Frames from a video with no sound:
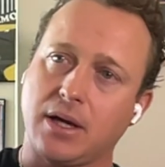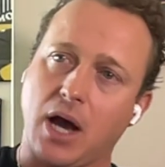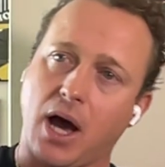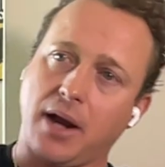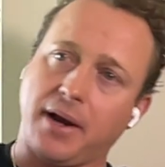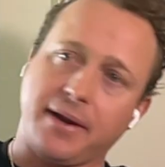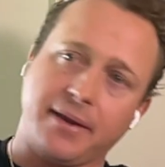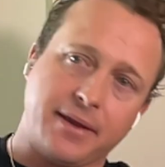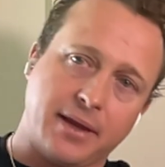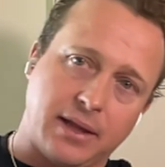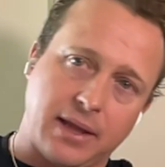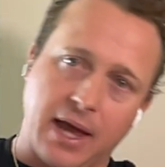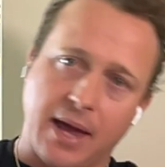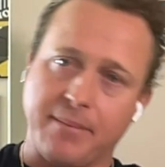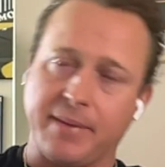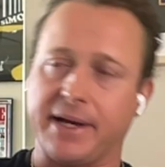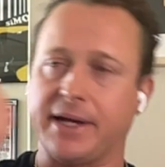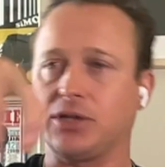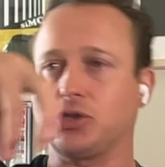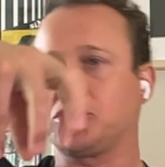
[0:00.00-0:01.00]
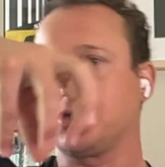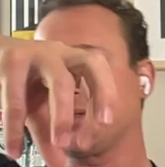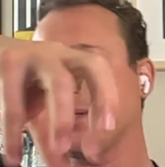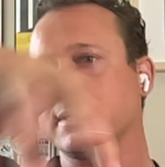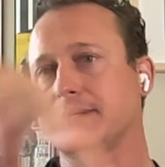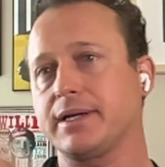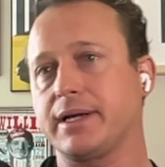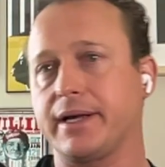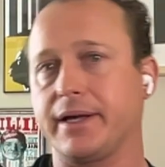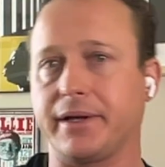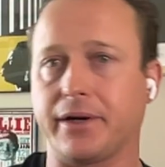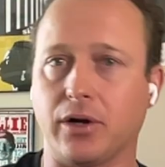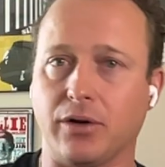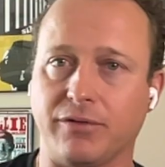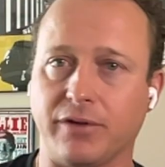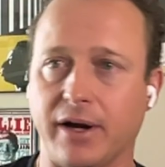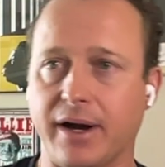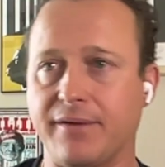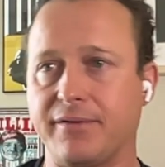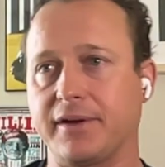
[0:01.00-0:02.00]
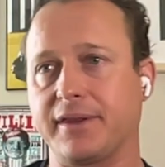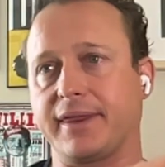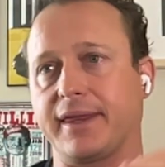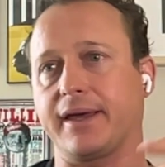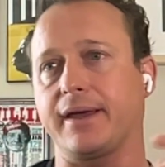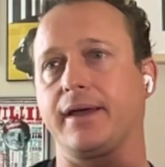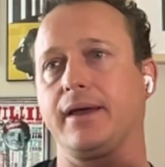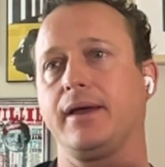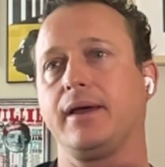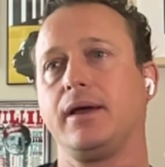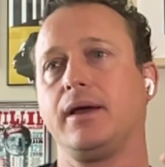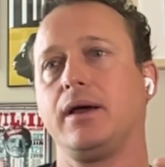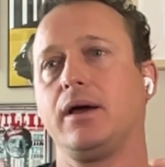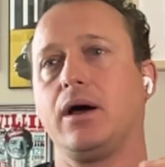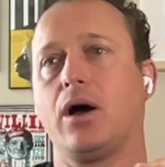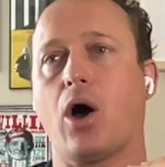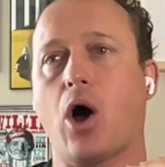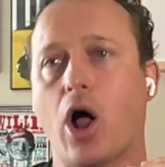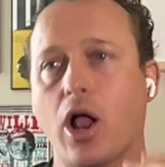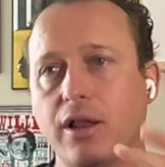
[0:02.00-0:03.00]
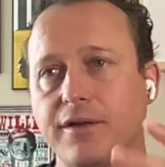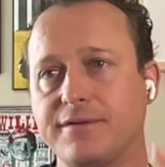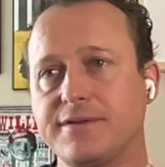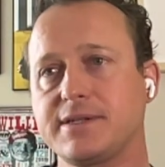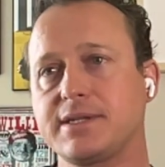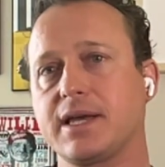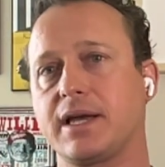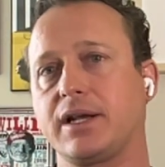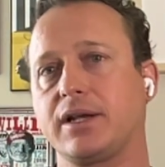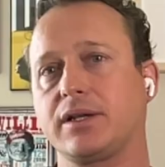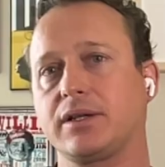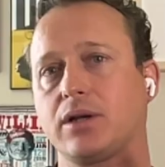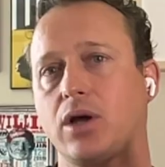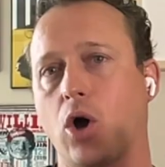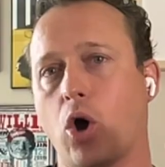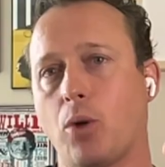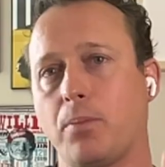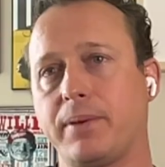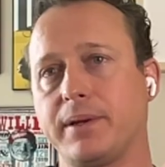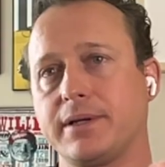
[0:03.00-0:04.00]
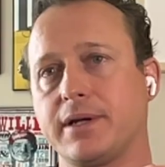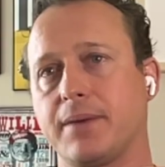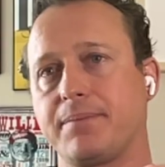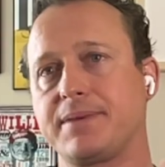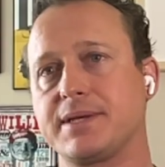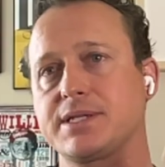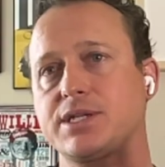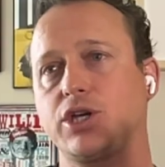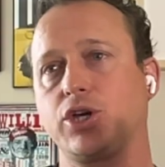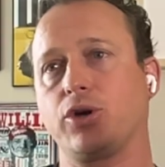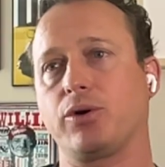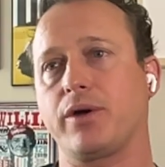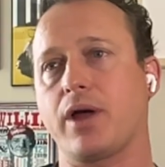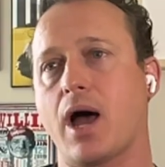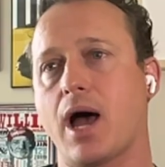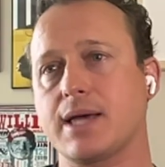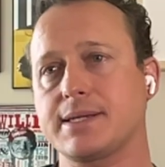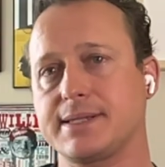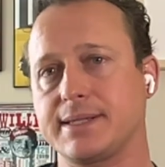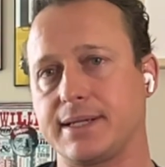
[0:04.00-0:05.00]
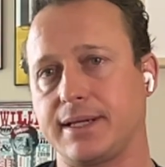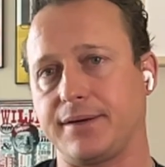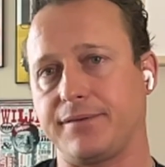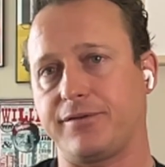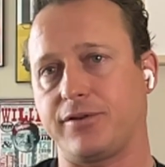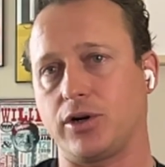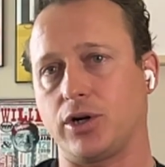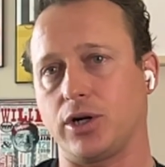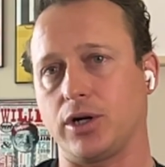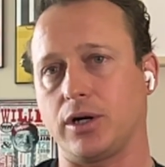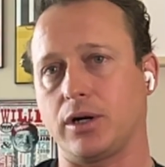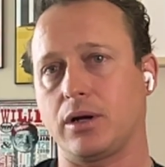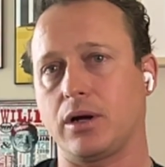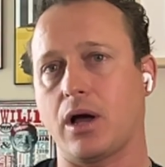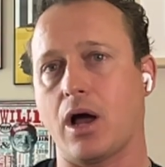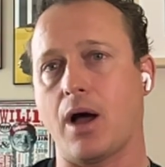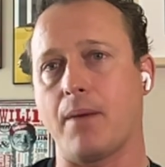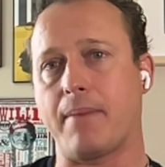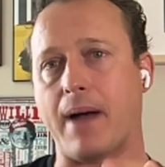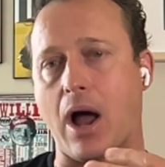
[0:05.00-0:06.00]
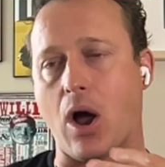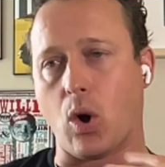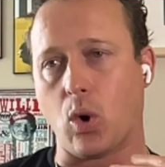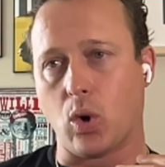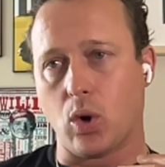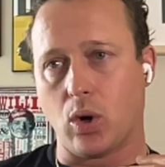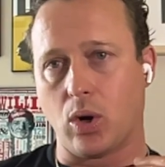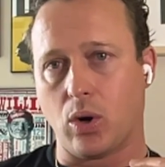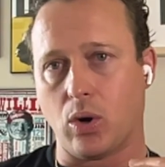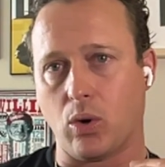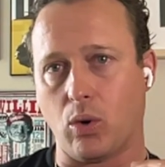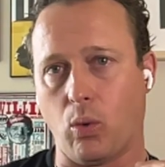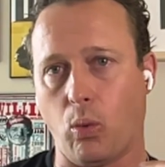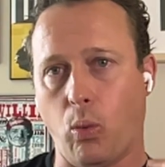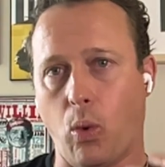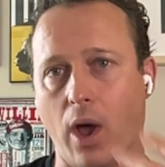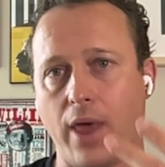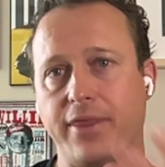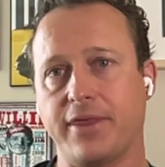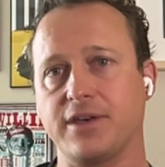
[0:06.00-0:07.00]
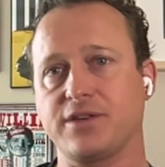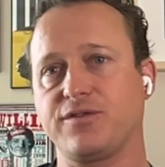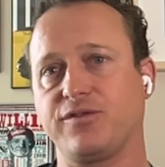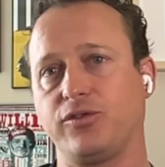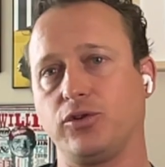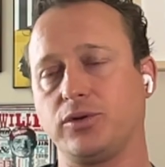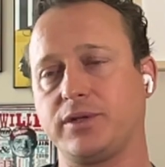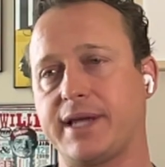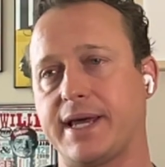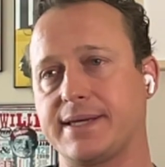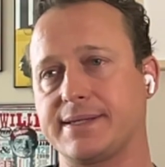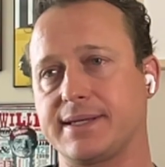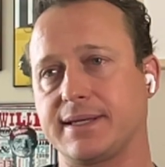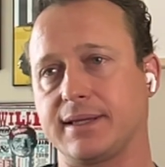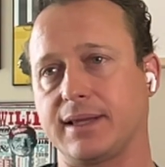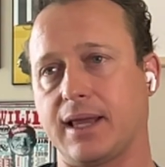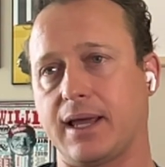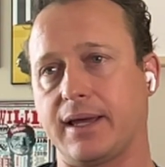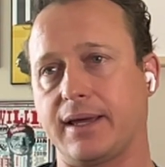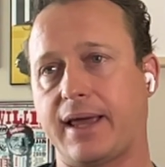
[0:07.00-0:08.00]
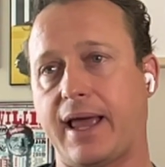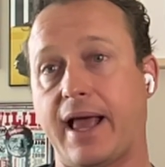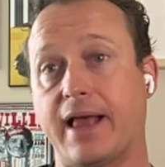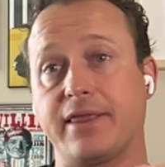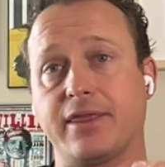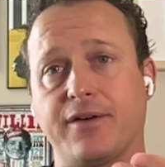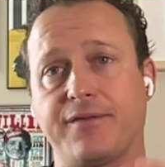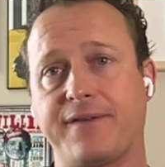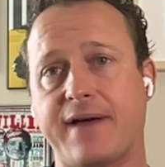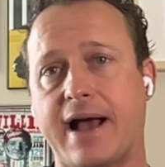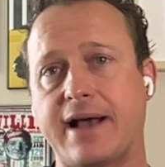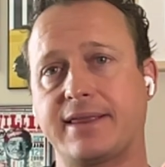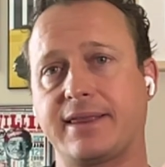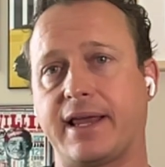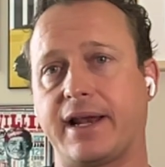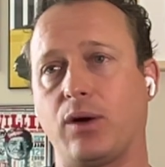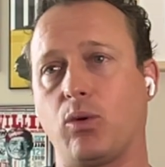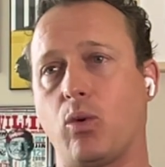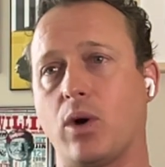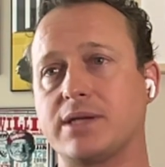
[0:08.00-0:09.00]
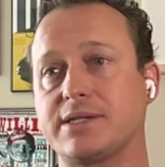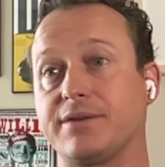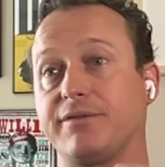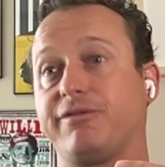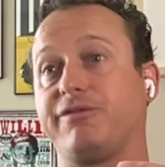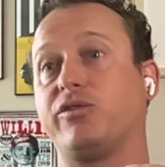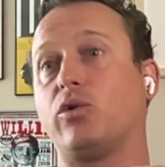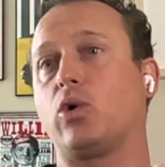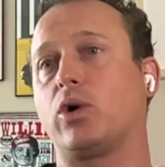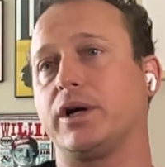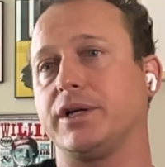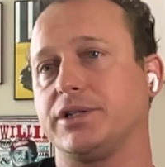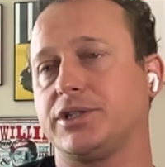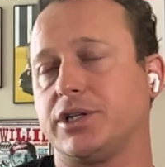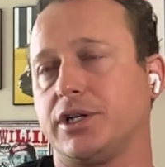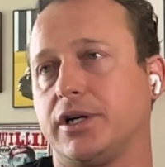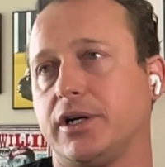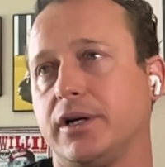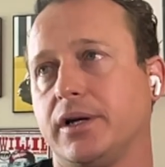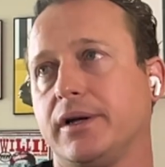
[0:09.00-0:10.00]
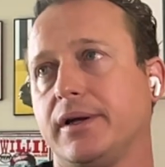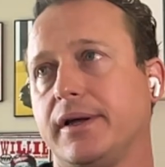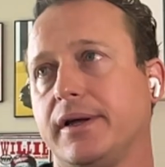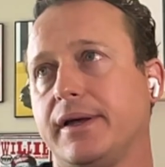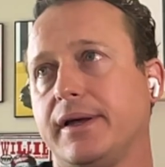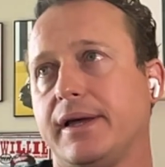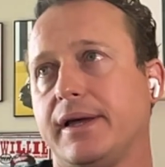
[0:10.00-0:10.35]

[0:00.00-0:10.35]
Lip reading: cutting the lemon, and drizzling it over everything, all of a sudden opened up this curiosity for her about what this food tasted like and the fact that it wasn't foreign to her.